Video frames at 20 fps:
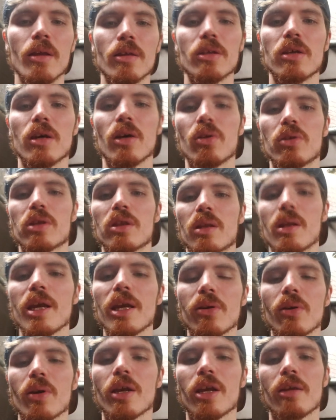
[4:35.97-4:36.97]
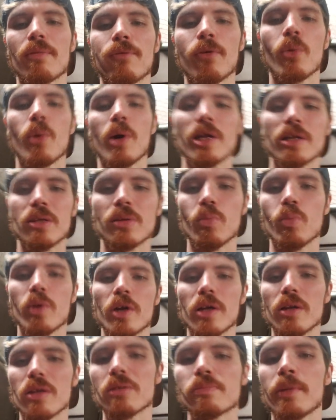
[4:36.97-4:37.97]
So thank you guys for watching.
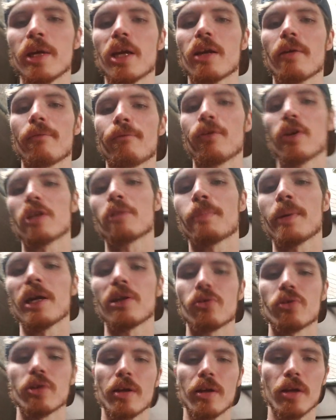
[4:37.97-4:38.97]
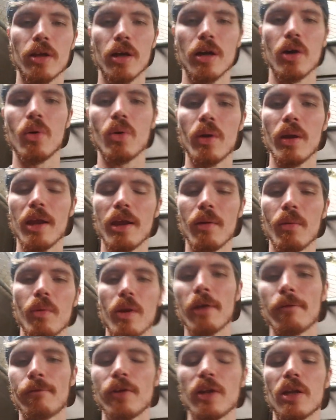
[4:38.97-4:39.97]
Where does Minkah Fitzpatrick go
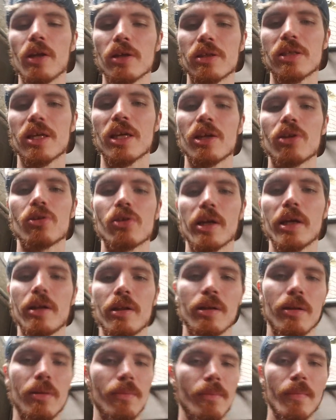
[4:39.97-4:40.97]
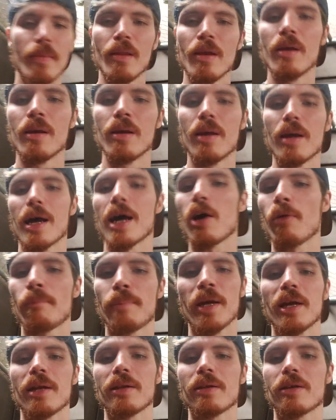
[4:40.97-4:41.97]
if he does get traded? How
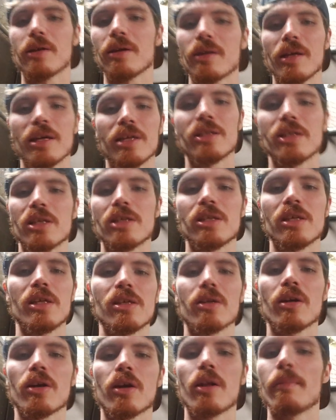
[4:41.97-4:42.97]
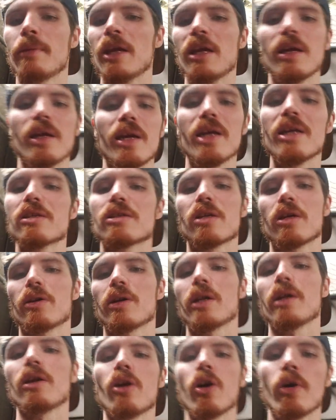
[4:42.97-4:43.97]
bad is the season going to be? Is
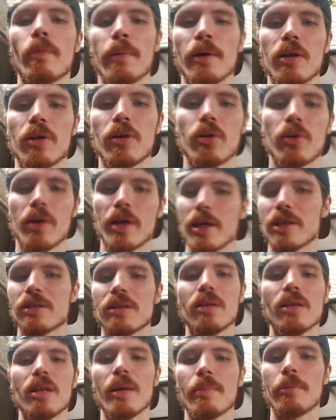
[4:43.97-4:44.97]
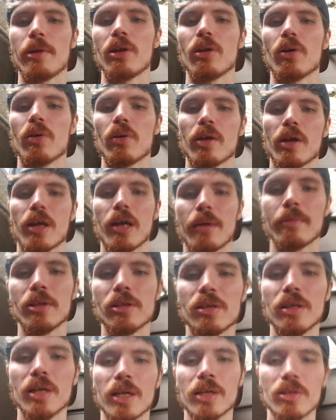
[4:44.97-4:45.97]
there any hope on the horizon? Let me know in the
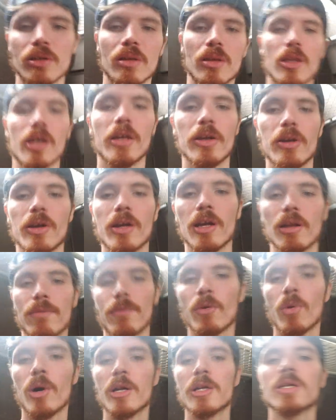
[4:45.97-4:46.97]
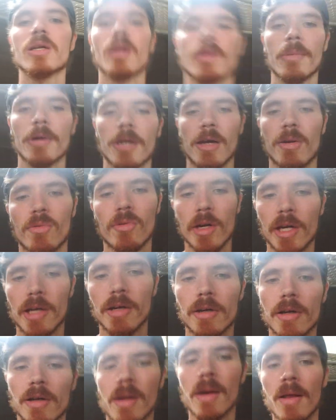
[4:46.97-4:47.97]
comments section. Thank you guys for watching. I'm Ken
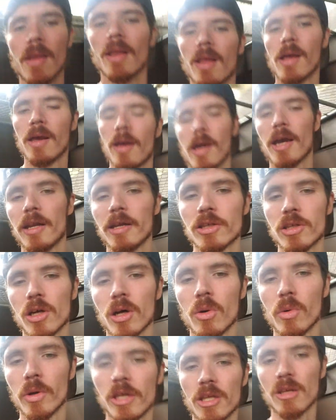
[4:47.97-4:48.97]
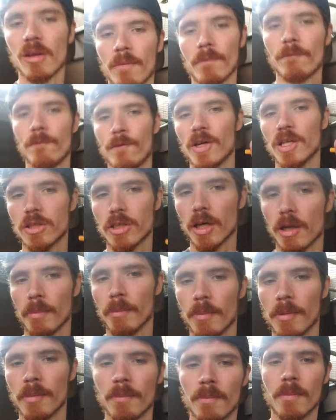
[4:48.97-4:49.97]
Rader. And as always, Fins
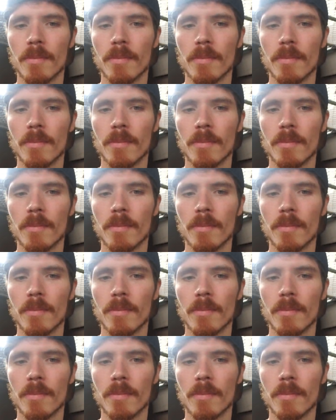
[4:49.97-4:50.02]
Up.